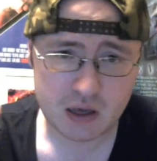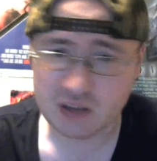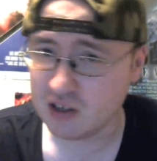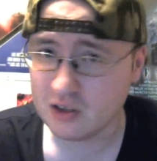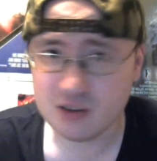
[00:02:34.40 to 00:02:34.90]

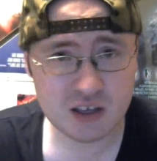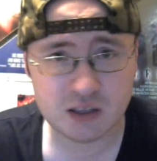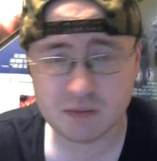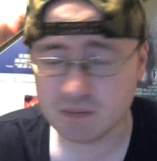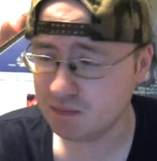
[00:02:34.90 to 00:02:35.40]
Until
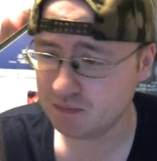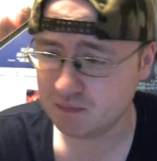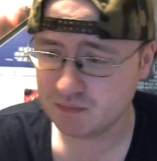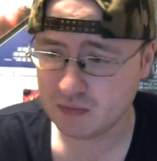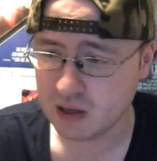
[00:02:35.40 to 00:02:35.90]
then,
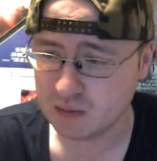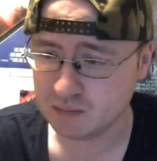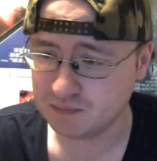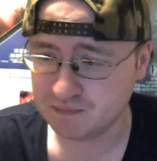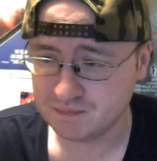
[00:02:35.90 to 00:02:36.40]

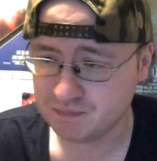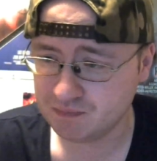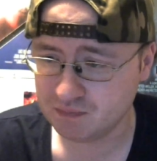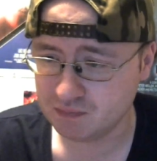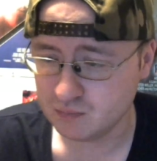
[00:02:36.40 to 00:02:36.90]
um,
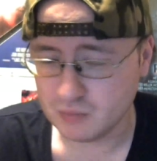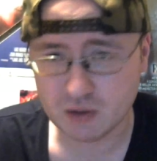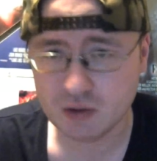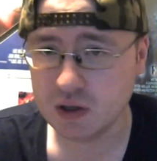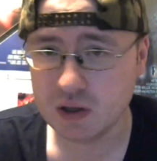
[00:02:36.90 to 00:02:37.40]

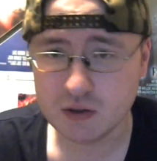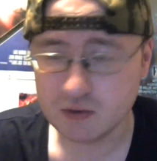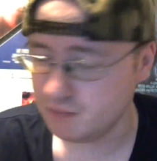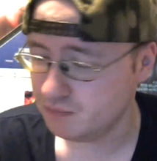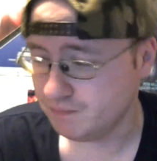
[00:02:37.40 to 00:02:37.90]
well,
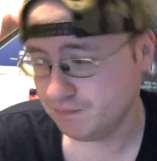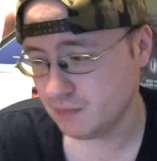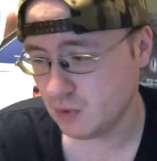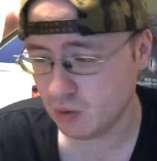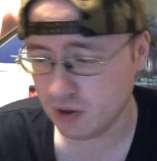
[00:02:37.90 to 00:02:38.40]

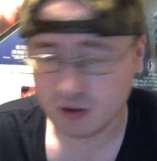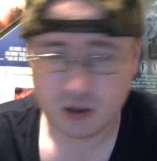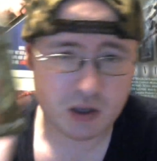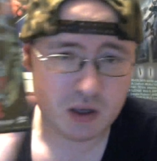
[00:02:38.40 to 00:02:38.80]
oh well.